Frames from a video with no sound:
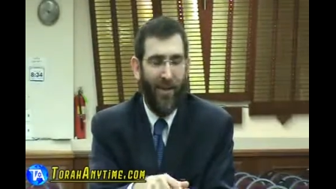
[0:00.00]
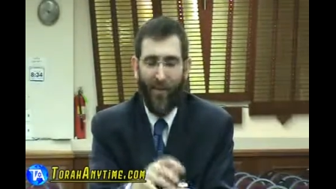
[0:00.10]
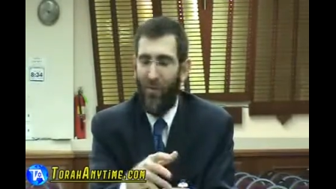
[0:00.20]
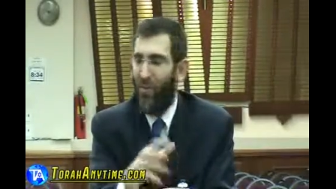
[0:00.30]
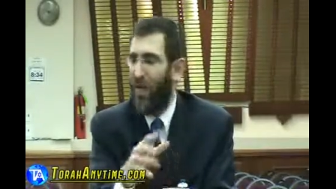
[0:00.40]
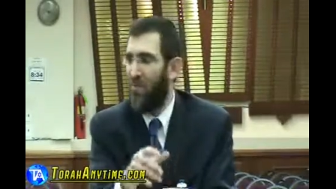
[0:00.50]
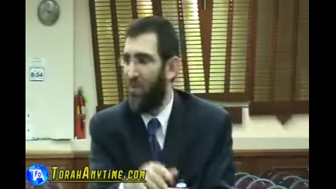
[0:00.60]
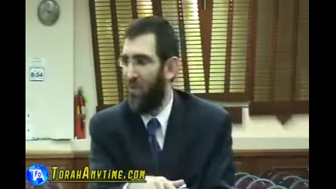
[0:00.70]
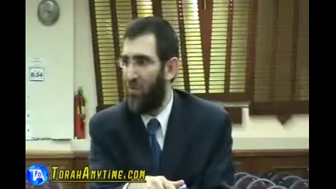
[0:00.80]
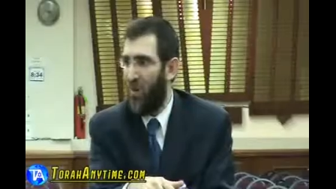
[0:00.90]
And then a few more
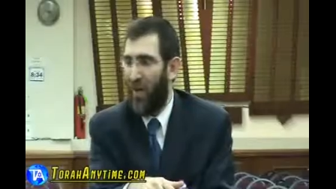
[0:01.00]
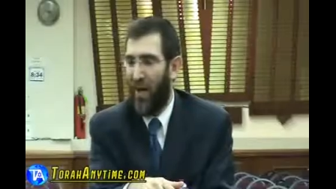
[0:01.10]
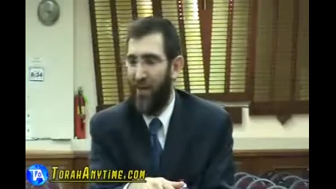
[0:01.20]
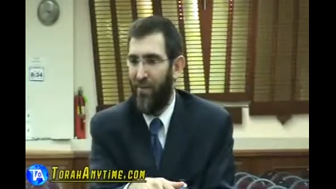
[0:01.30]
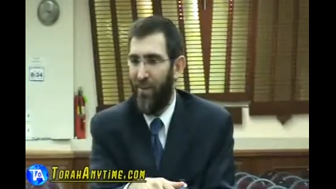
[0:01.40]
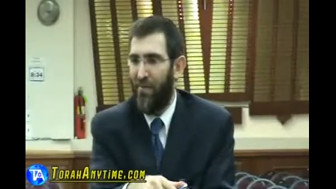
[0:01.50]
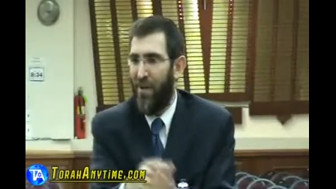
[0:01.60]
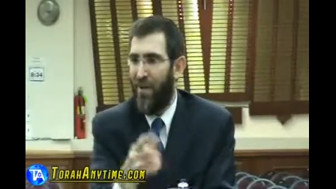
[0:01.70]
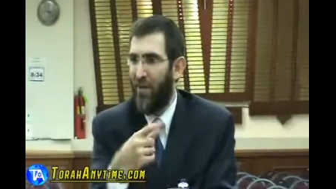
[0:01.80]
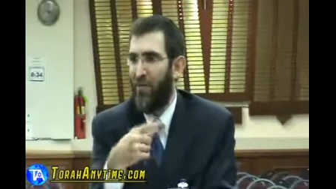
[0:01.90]
games went on.
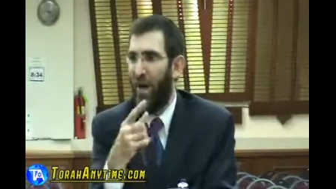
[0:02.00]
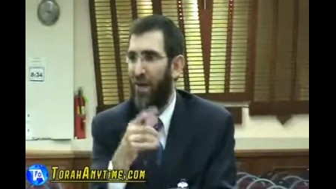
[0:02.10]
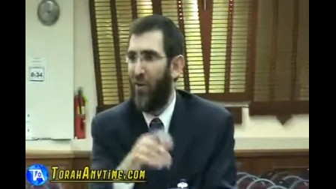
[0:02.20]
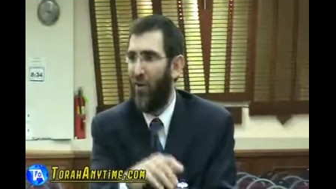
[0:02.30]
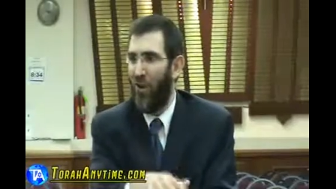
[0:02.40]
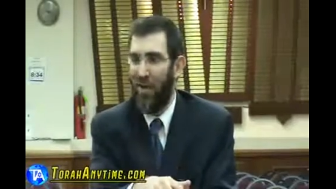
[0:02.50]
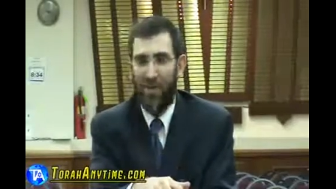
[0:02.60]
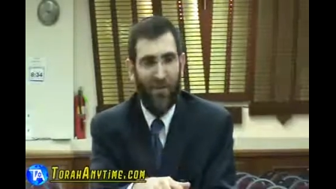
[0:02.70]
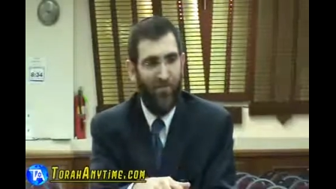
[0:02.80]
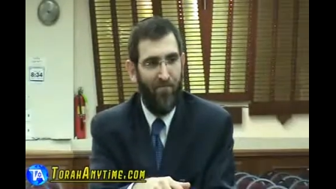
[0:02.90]
He made another bad call
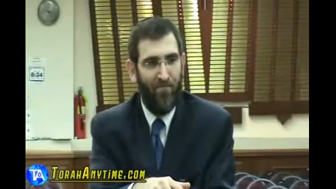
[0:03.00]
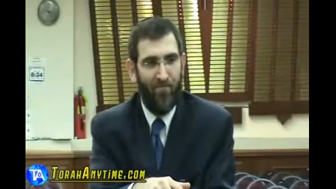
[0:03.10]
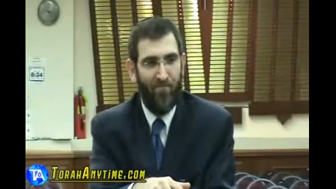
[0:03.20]
against him.